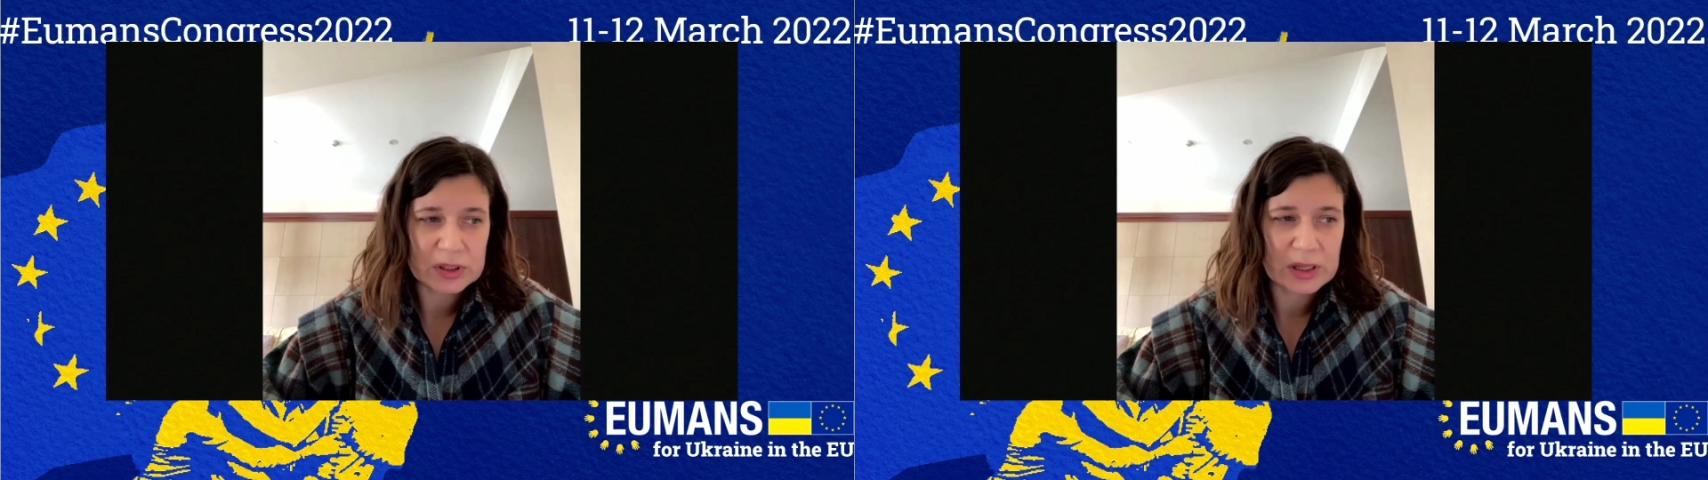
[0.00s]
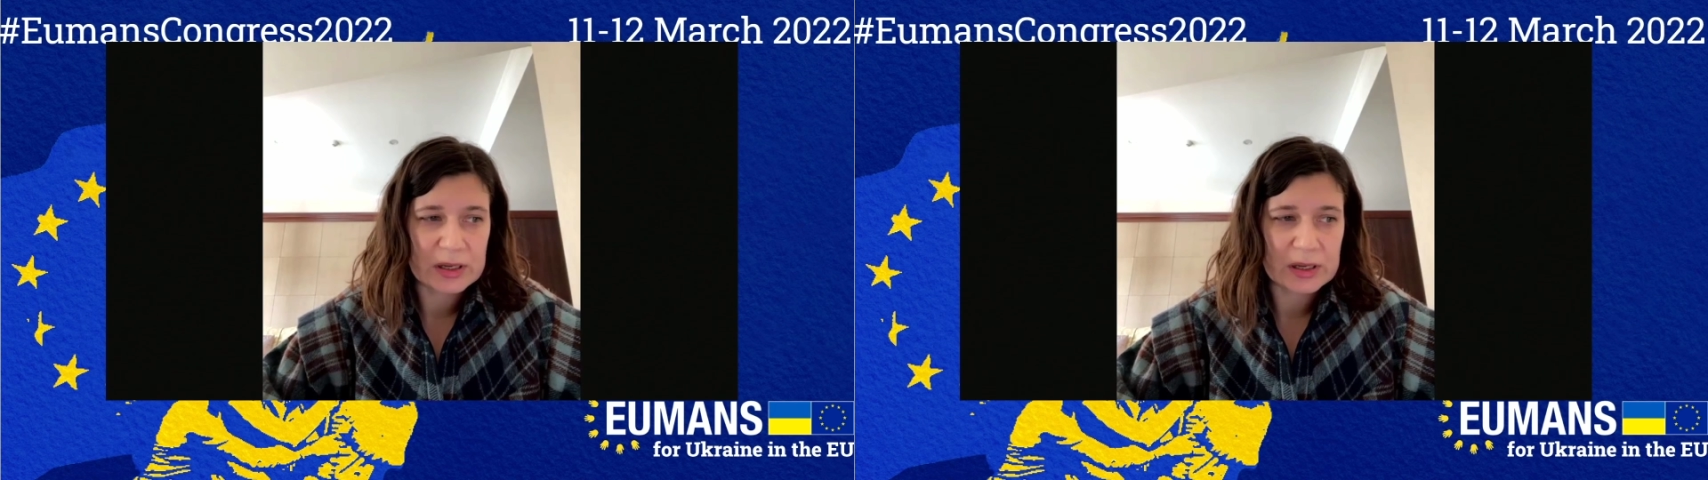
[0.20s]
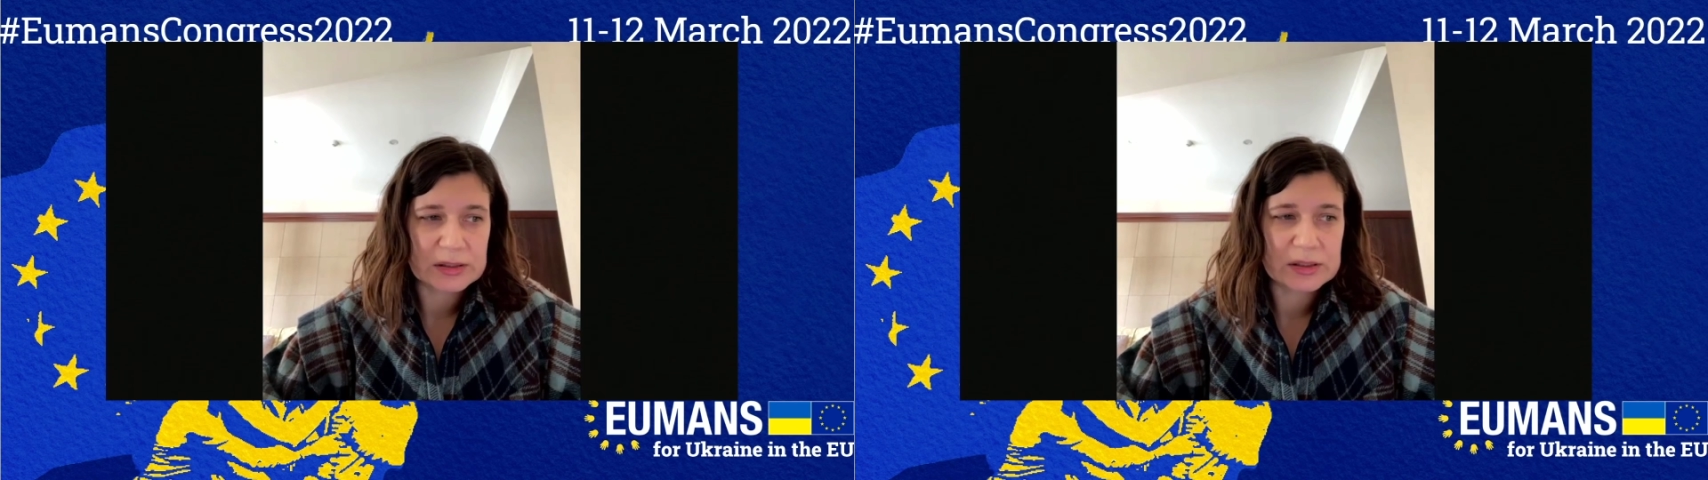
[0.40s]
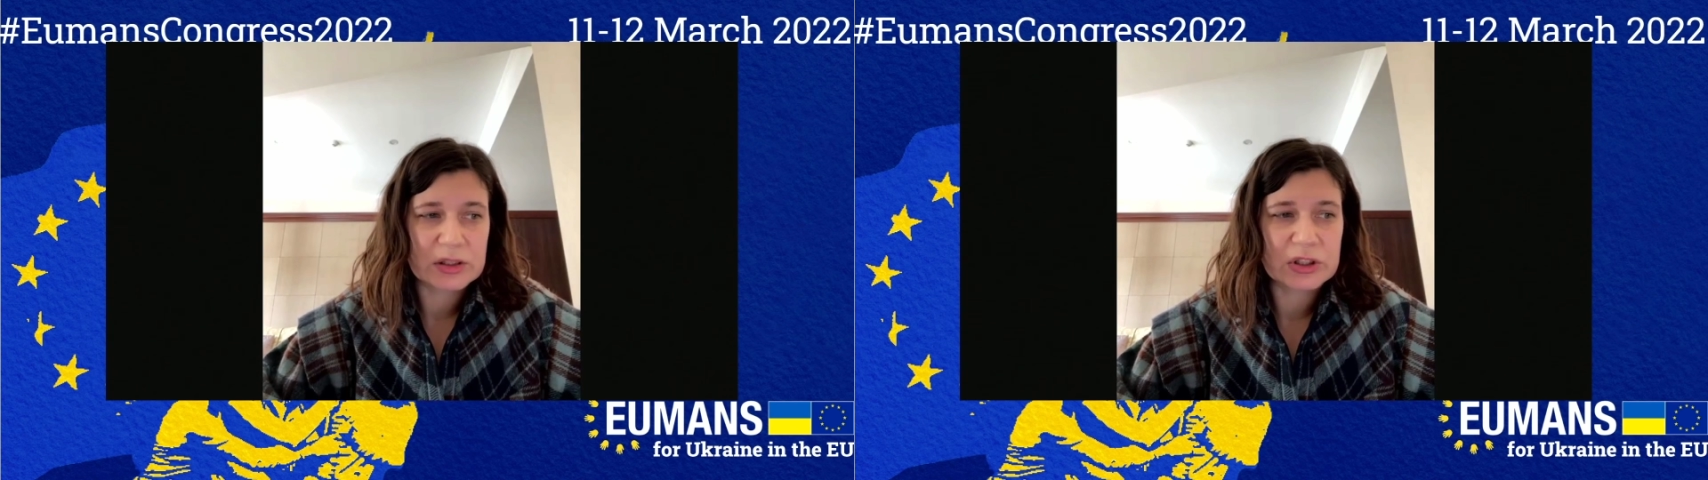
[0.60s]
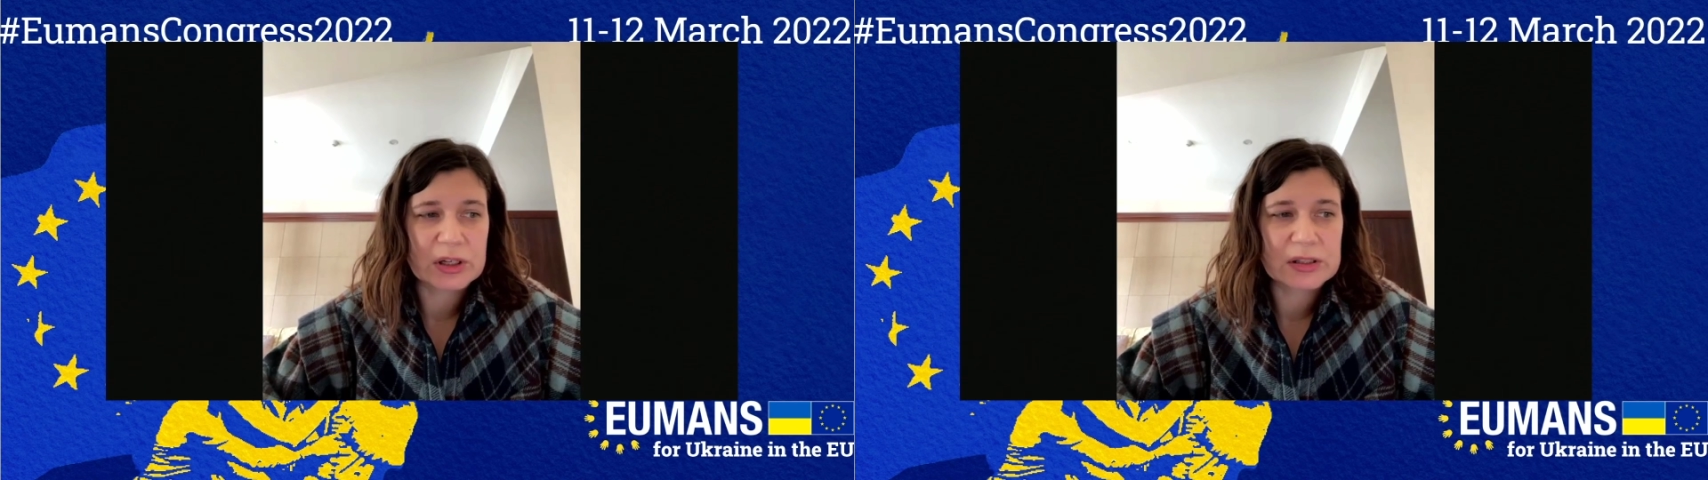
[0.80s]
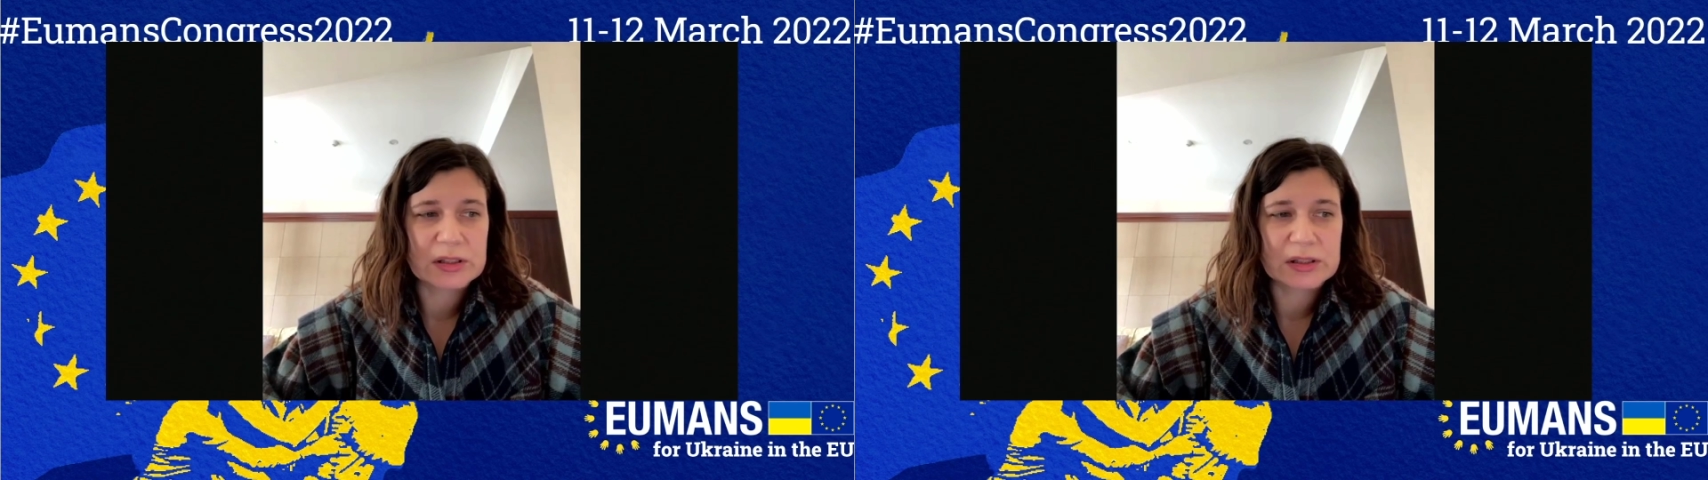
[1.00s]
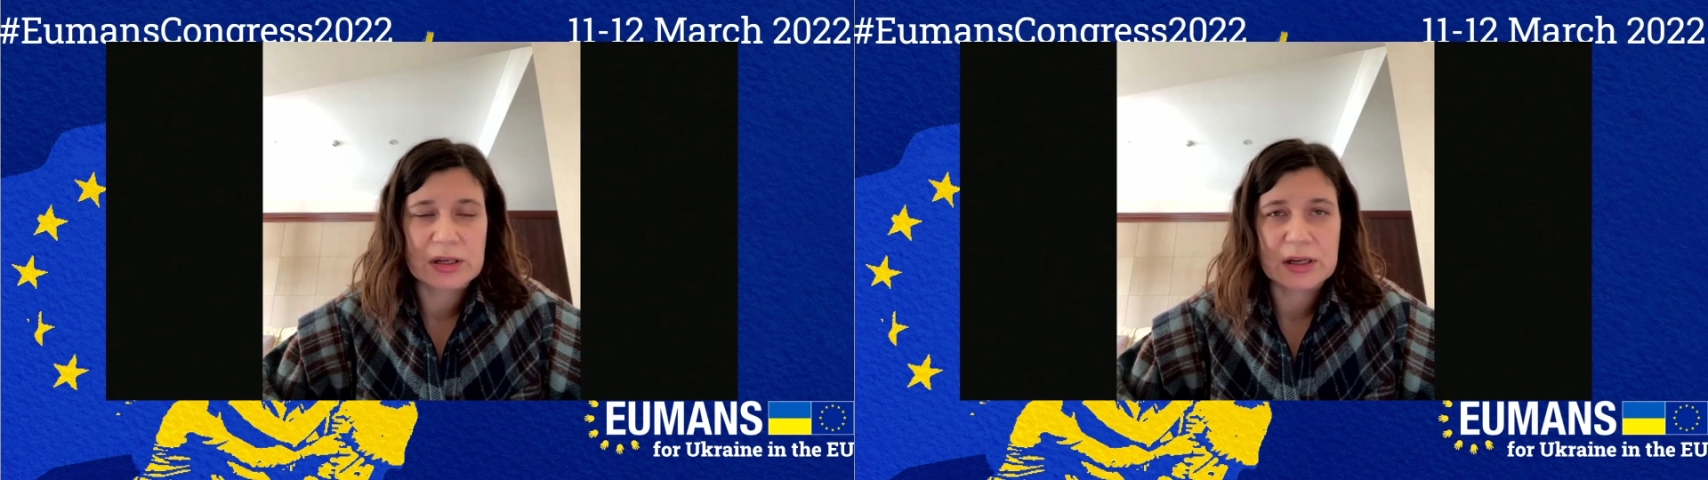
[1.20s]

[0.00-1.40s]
states see justice